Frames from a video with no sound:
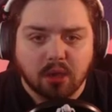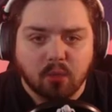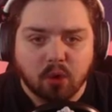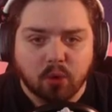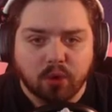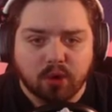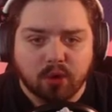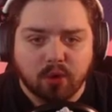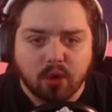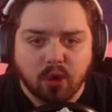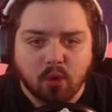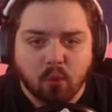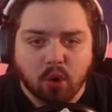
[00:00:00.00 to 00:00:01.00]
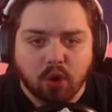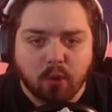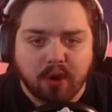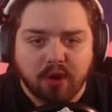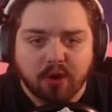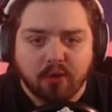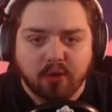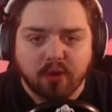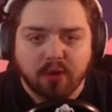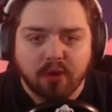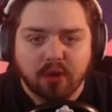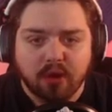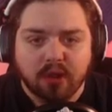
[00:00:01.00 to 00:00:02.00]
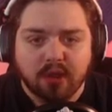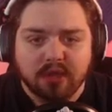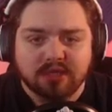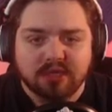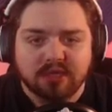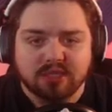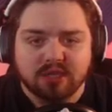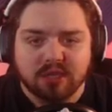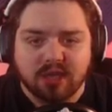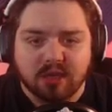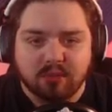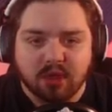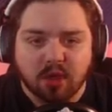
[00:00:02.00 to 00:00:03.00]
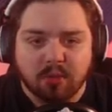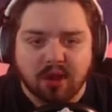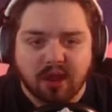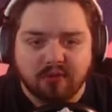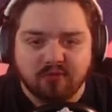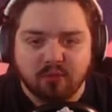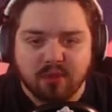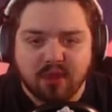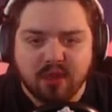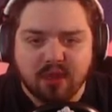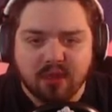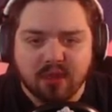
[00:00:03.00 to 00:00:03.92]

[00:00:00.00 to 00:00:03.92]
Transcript: What do I do? What do I do? Is he just gonna keep coming after me?